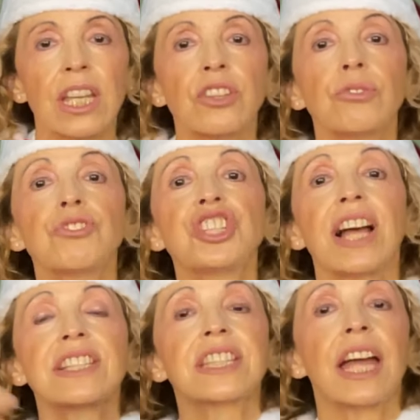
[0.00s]
into
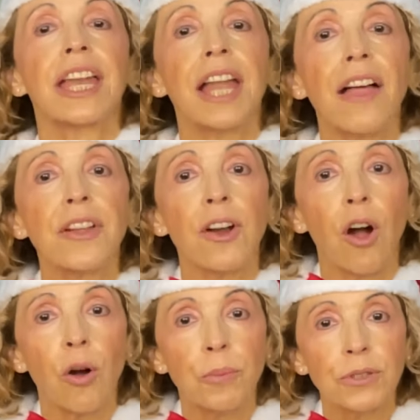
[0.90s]
just another
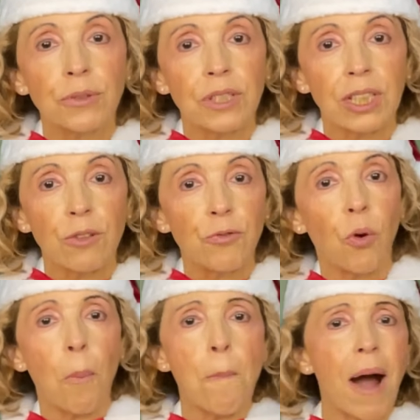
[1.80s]
opportunity
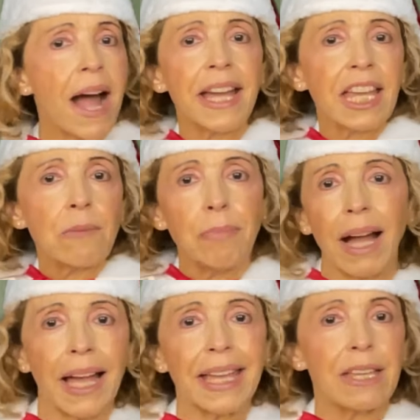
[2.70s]
for buying,
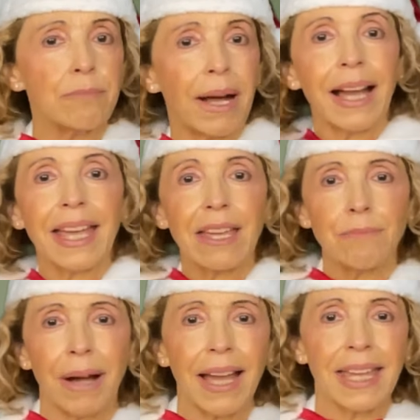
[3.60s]

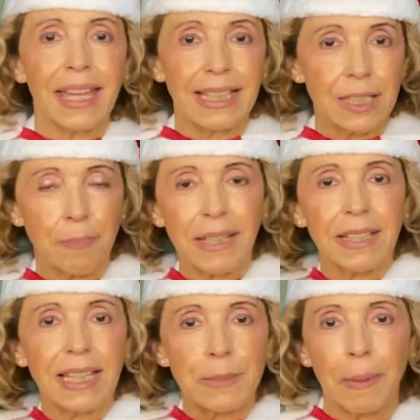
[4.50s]
and
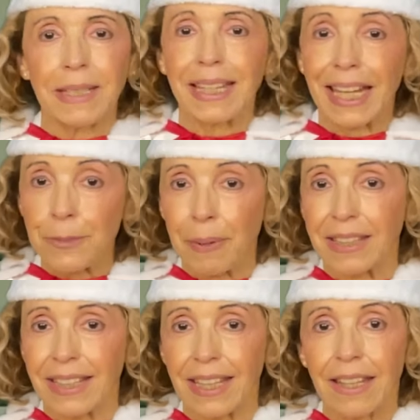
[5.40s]

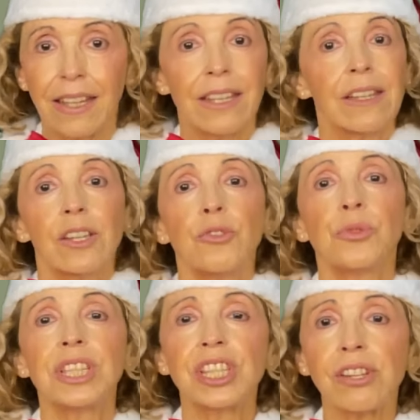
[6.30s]
spending.
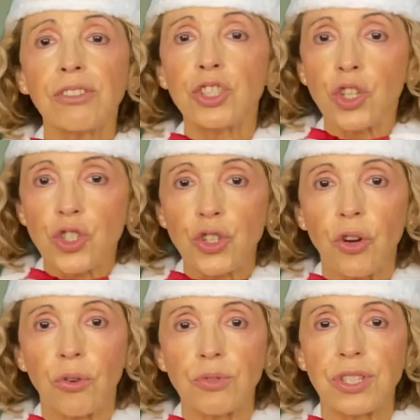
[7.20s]
Research
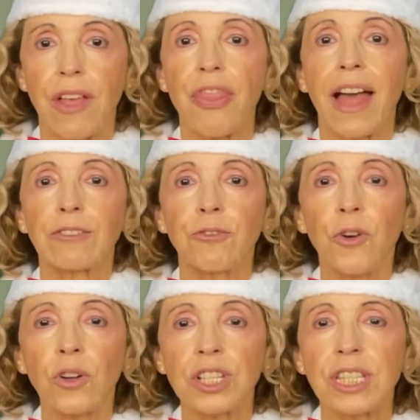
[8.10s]
shows that
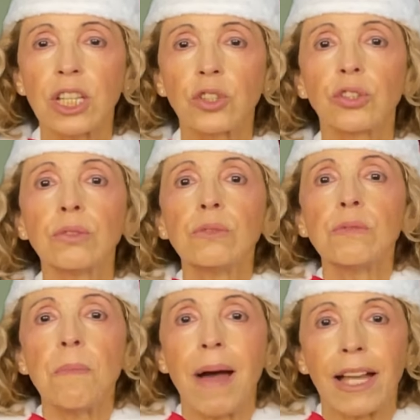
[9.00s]
focusing
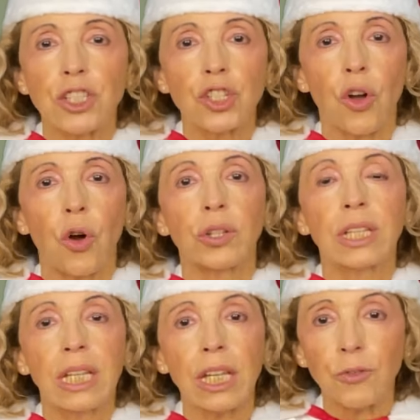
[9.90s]
too much on
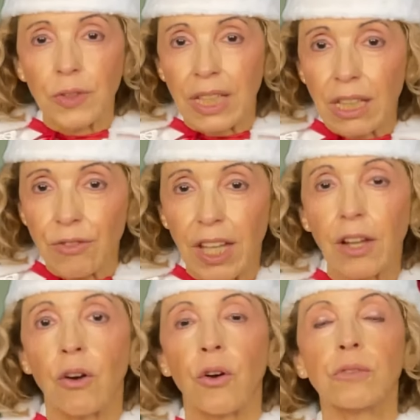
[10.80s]

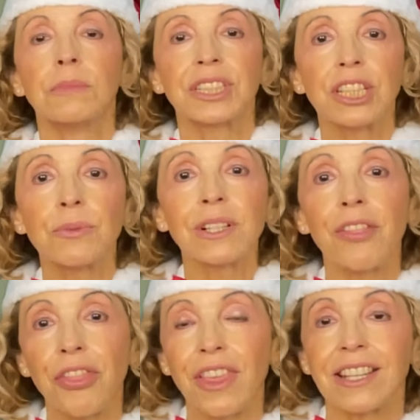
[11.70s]
gift-giving or material
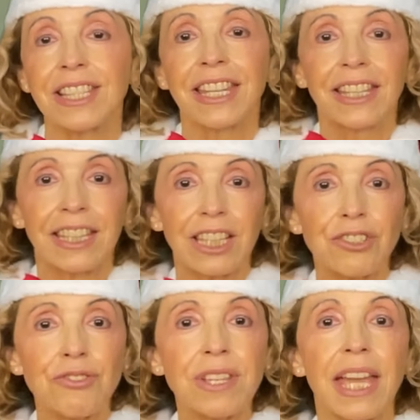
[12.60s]
things can
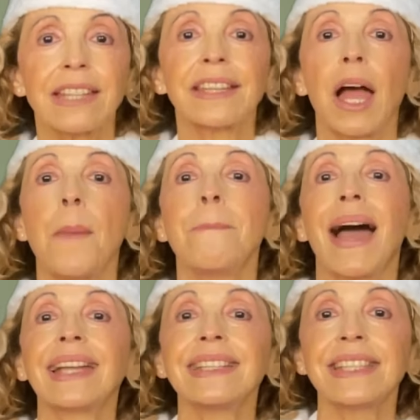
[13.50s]
create a
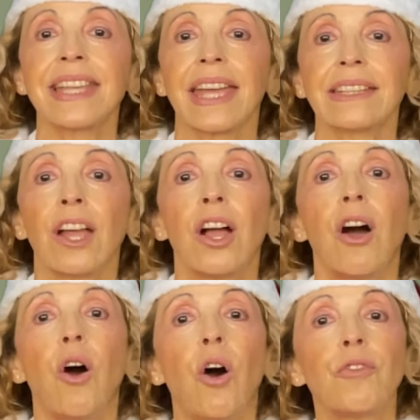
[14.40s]
mindset
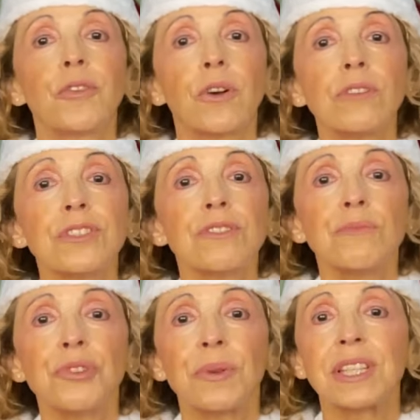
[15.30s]
of
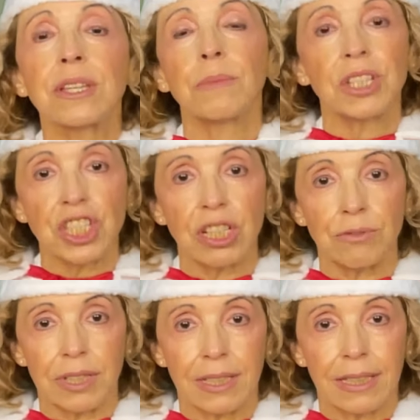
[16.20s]
consumerism in
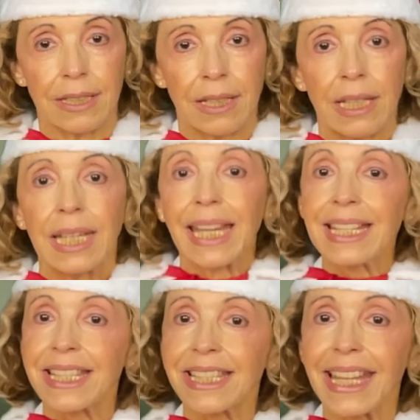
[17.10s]
children.
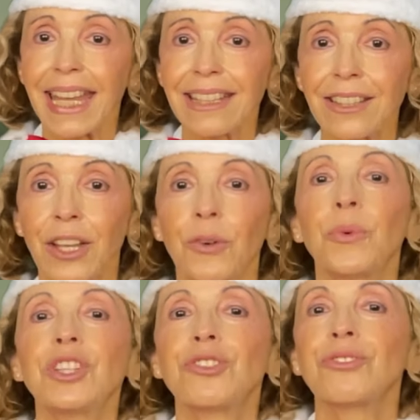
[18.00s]
Instead,
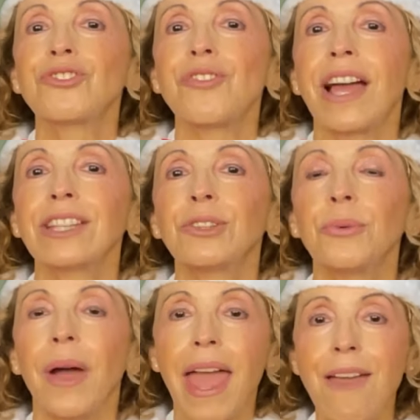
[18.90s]
we should try
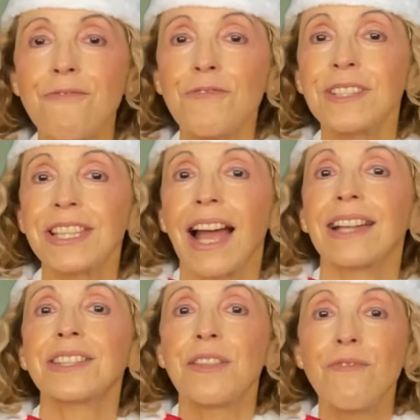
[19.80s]
to
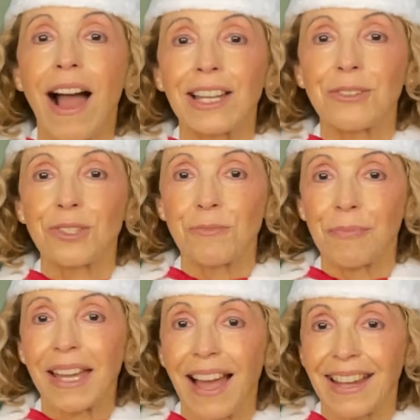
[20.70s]
emphasize the values
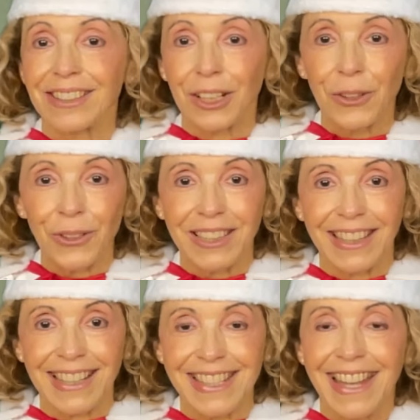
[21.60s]
behind the
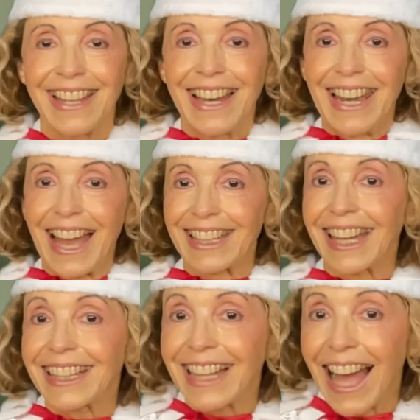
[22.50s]
holidays,
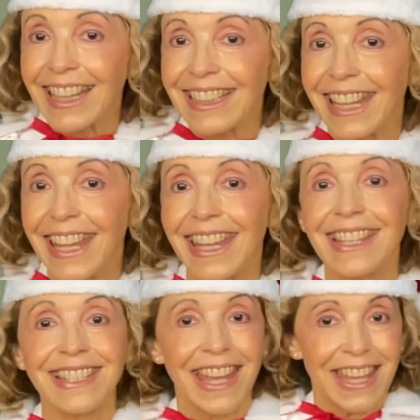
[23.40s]
like
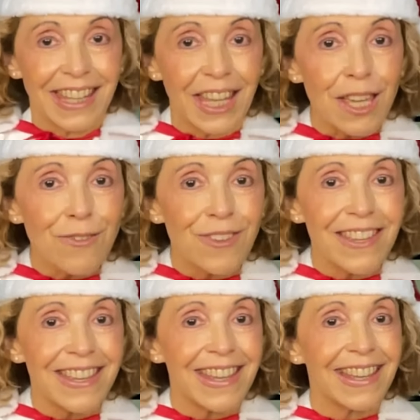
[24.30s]
kindness,
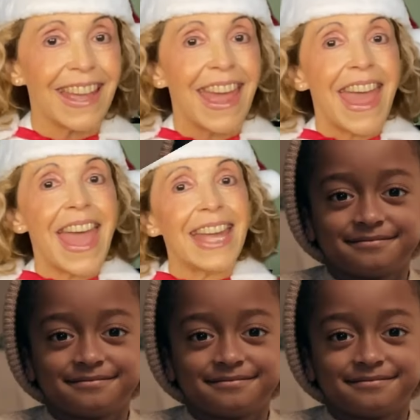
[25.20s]
giving, and